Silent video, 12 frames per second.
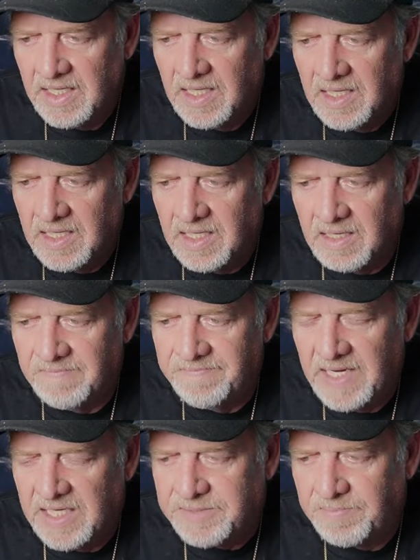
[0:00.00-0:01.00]
on
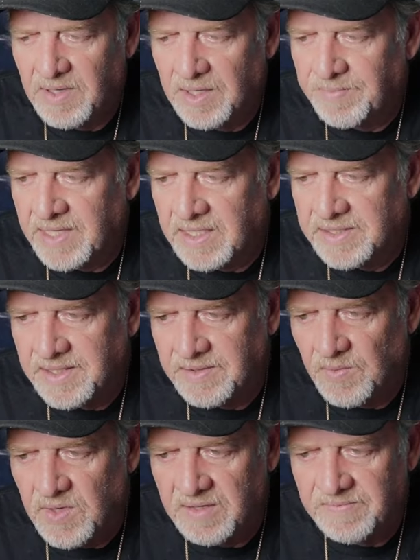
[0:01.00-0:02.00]
Facebook because of the
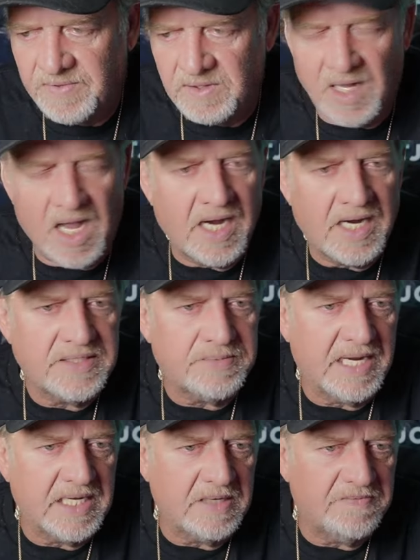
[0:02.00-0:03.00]
wonderful Lions
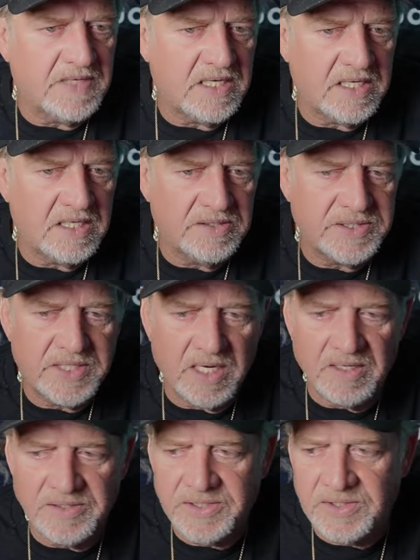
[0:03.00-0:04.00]
making videos,
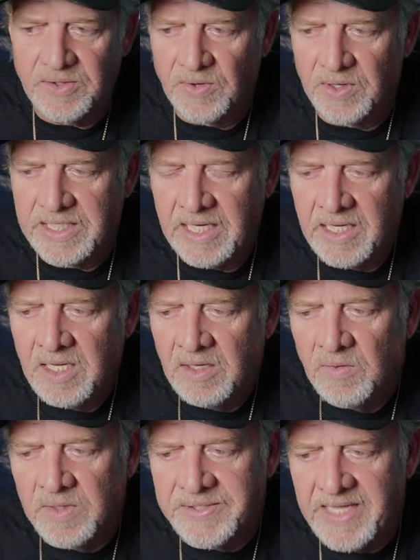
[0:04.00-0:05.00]
sharing the story.
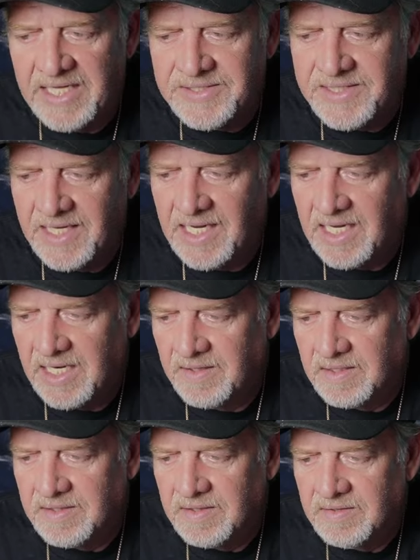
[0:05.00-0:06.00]
With that said,
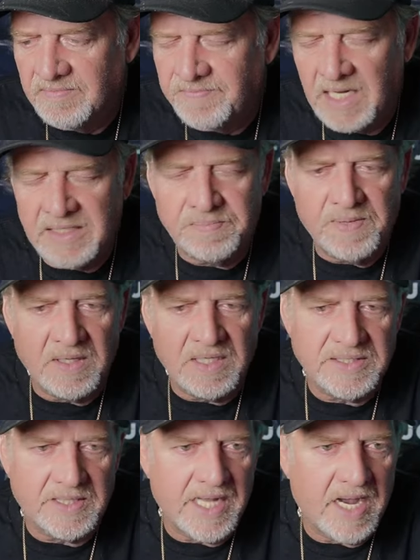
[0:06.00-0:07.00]
Facebook is
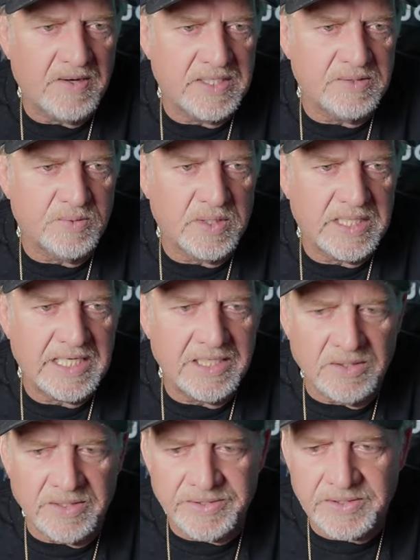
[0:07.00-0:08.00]
allowing
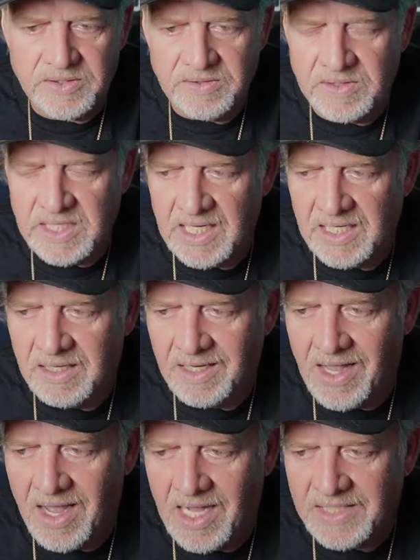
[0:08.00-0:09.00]
Reels to get
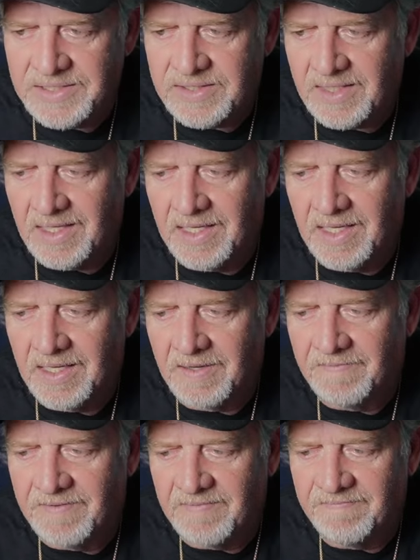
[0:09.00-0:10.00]
lots
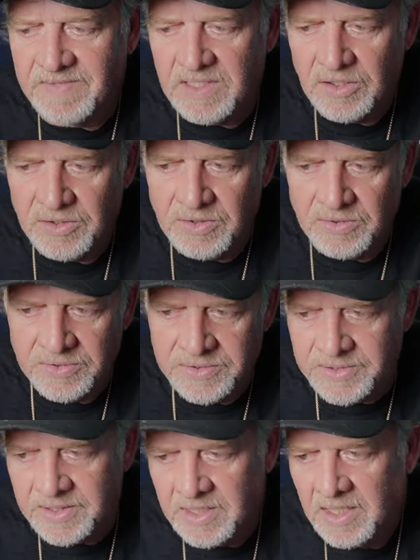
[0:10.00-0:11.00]
of
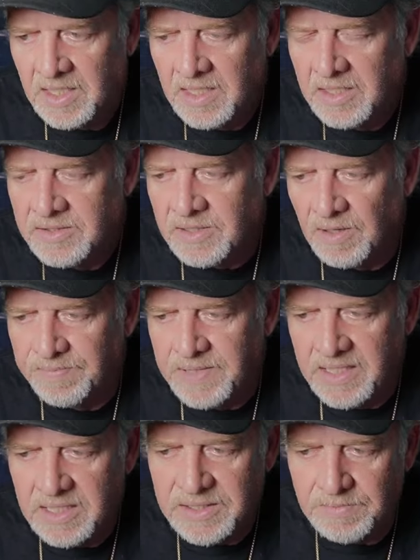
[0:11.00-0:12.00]
views. So
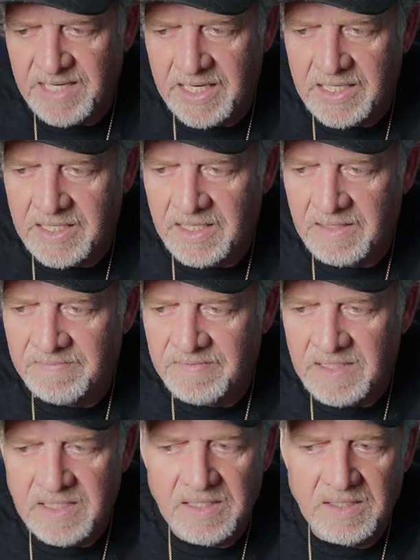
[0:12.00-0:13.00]
please make a
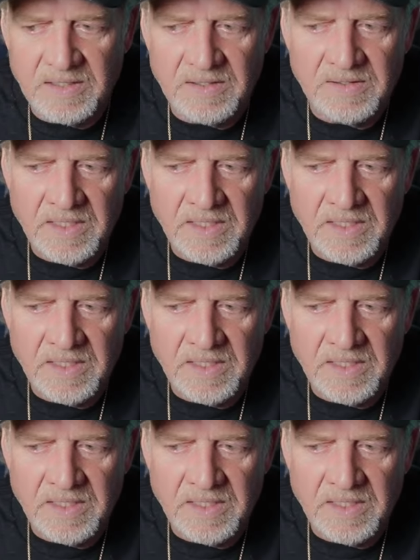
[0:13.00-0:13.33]
video.